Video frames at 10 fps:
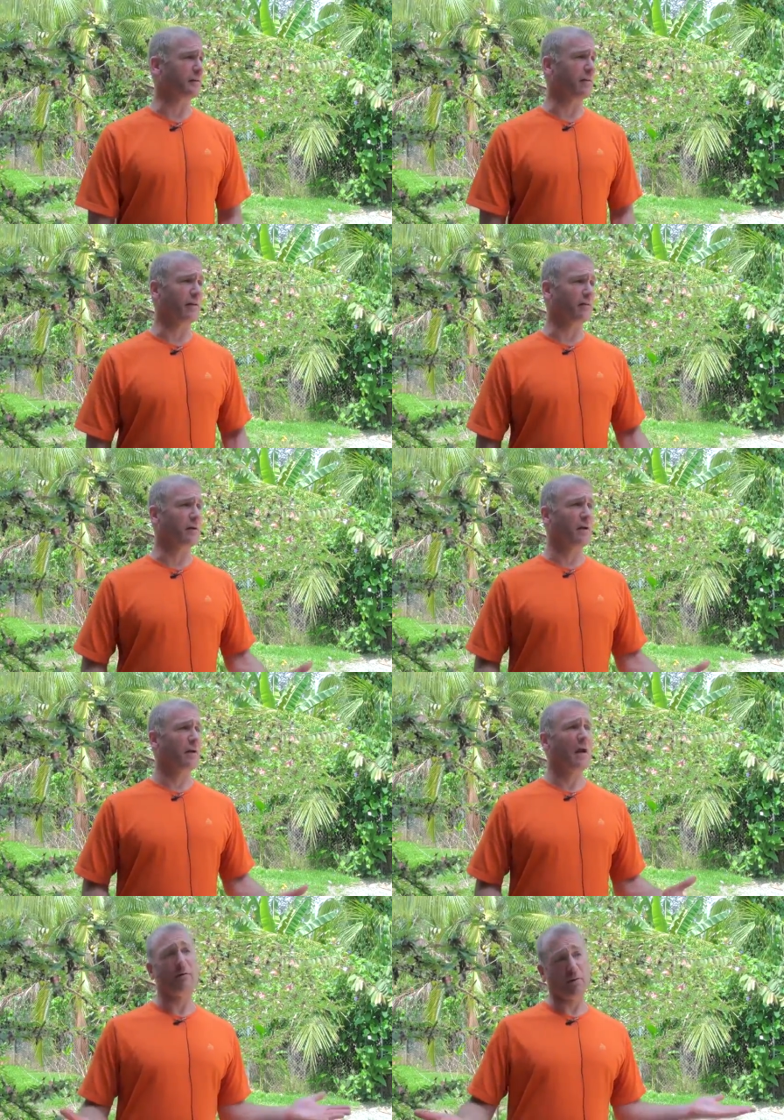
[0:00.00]
So they're
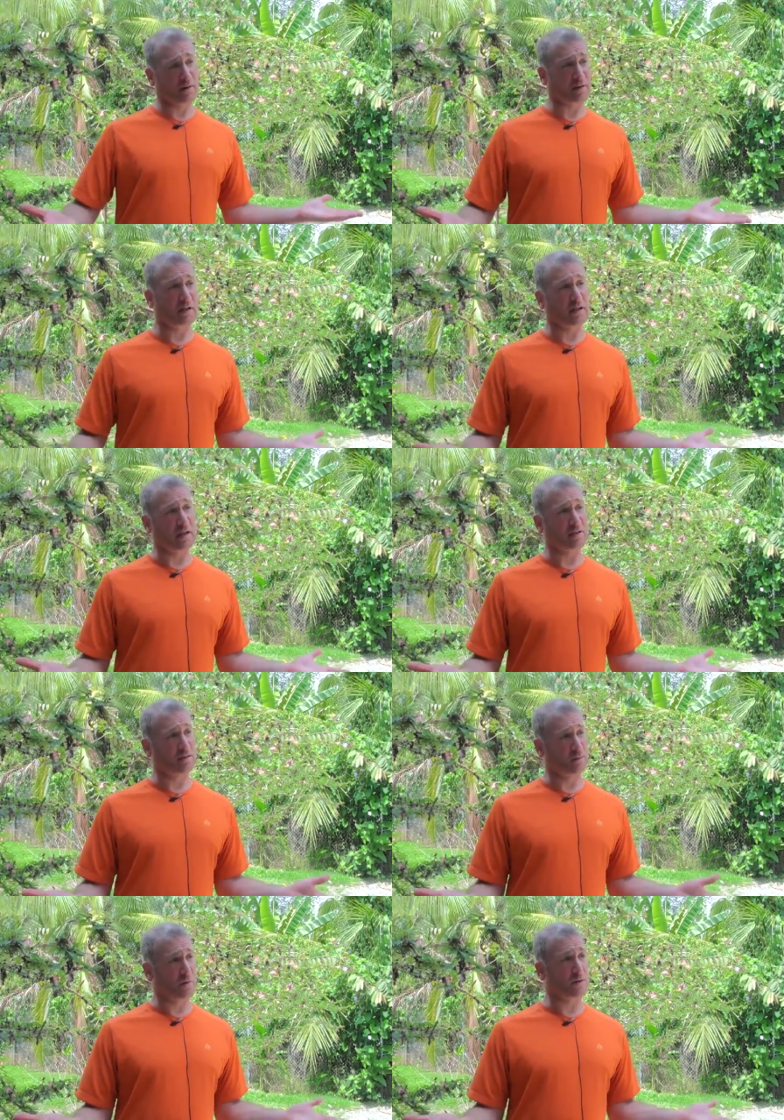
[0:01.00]
uh, with a
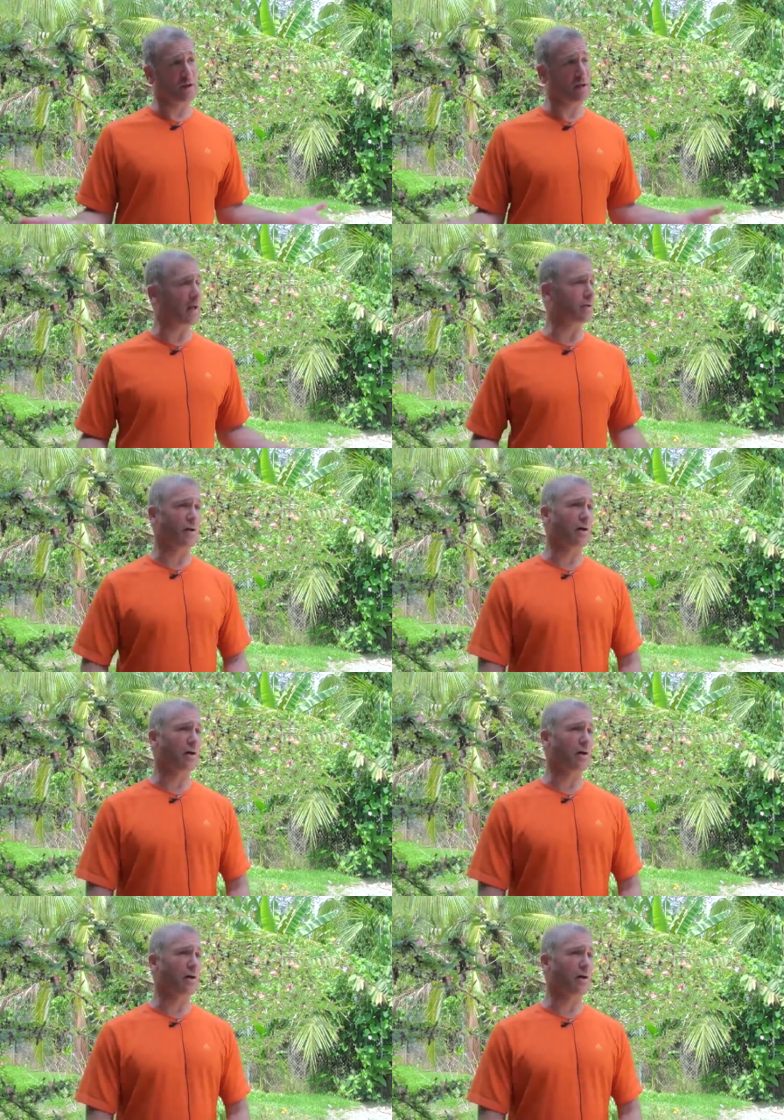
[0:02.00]
teenage with a teenager.